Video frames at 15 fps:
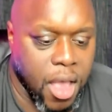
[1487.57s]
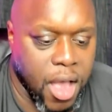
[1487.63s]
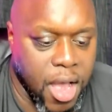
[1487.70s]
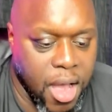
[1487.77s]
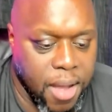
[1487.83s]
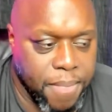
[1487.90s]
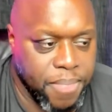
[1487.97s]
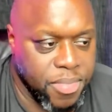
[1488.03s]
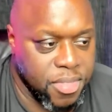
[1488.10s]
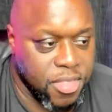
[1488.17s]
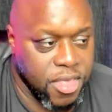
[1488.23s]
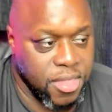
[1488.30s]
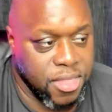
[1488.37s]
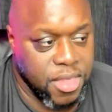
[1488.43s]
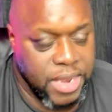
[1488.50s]

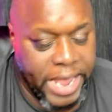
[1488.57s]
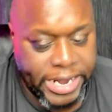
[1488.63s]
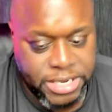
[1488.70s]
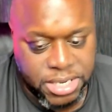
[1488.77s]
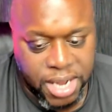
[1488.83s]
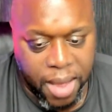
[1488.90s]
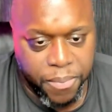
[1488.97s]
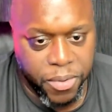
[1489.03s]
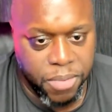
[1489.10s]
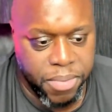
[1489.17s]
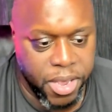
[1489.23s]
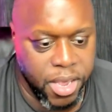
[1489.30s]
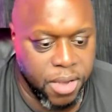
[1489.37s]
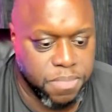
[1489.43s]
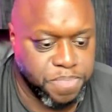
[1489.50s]
Then the next step would
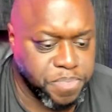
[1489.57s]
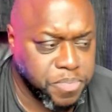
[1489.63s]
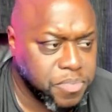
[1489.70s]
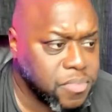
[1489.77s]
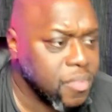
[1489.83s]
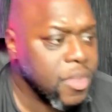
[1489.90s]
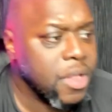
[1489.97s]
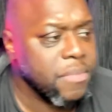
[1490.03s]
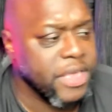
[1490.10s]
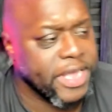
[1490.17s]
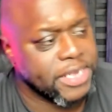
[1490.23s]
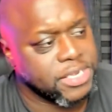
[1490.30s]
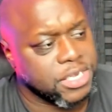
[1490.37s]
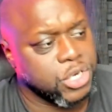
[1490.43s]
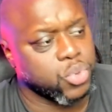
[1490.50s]
be,
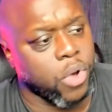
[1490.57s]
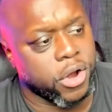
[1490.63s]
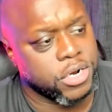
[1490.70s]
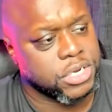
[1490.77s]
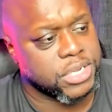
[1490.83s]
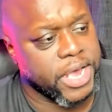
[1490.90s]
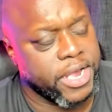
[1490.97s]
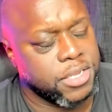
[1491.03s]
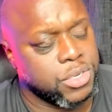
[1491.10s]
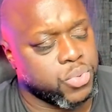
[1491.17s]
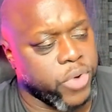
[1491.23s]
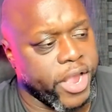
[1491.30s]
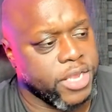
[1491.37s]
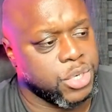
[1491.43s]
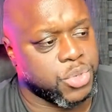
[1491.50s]
because these water slides
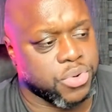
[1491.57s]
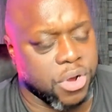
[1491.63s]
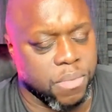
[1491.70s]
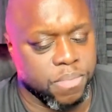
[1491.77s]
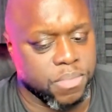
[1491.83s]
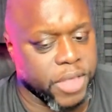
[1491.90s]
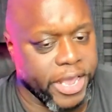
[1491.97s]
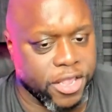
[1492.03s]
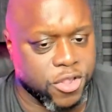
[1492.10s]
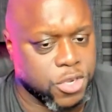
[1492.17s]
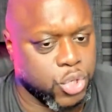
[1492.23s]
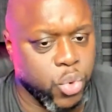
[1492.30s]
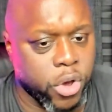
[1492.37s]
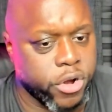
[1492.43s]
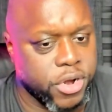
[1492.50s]
range from like
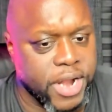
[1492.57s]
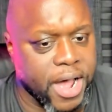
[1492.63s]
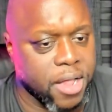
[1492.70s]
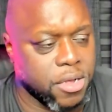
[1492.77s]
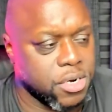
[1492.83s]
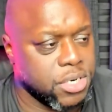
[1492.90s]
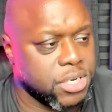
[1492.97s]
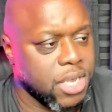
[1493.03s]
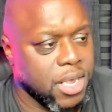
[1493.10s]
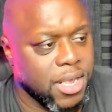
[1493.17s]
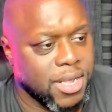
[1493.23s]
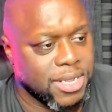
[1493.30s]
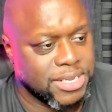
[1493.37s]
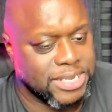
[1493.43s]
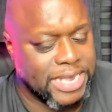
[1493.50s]
$200
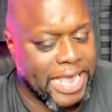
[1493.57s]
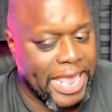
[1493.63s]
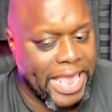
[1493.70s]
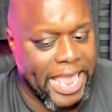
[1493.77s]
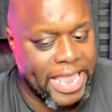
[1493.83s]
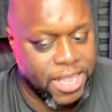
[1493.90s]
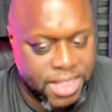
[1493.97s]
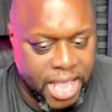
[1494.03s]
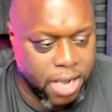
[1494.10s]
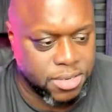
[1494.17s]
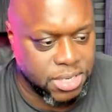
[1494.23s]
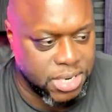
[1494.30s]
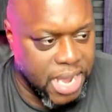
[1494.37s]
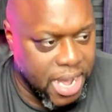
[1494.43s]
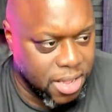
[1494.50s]
to
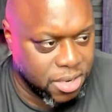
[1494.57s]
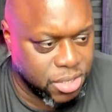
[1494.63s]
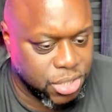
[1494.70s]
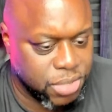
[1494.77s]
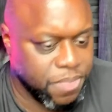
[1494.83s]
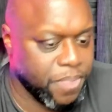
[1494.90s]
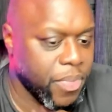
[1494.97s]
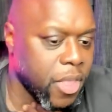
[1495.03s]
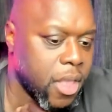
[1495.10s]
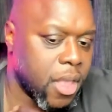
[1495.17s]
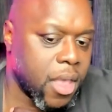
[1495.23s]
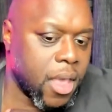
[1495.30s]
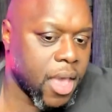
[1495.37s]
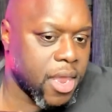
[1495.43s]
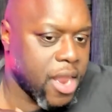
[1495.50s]
$8,000.
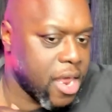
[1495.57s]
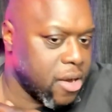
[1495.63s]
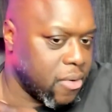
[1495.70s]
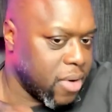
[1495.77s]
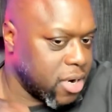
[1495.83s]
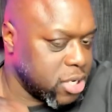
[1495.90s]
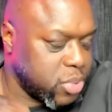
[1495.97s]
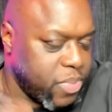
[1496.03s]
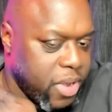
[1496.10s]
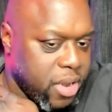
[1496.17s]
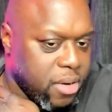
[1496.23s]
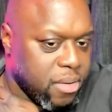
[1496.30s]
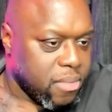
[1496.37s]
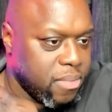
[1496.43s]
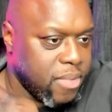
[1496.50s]
and I don't want to
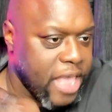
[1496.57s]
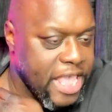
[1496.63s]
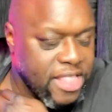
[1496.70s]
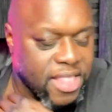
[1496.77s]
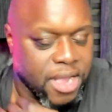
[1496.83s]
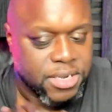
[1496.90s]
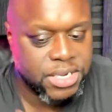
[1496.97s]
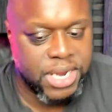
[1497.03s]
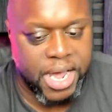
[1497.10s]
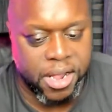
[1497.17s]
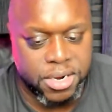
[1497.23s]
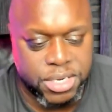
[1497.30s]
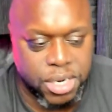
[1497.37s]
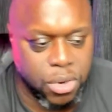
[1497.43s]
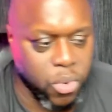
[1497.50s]
spend
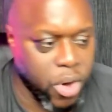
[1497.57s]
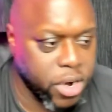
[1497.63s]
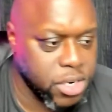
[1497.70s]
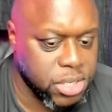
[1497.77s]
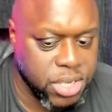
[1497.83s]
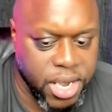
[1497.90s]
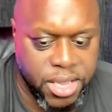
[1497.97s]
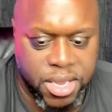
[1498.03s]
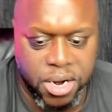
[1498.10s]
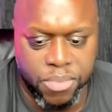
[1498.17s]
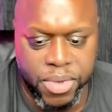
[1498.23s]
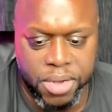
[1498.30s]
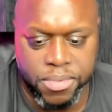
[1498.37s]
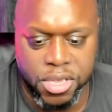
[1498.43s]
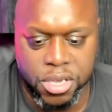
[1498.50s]
$8,000 on a water slide that I'll
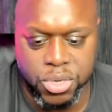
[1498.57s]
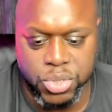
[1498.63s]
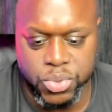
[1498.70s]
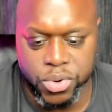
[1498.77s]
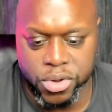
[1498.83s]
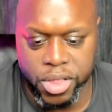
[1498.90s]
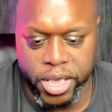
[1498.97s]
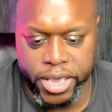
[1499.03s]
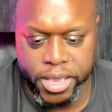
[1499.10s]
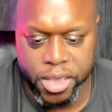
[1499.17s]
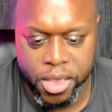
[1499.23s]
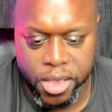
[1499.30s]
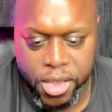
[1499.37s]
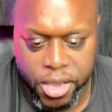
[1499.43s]
be able to use for like,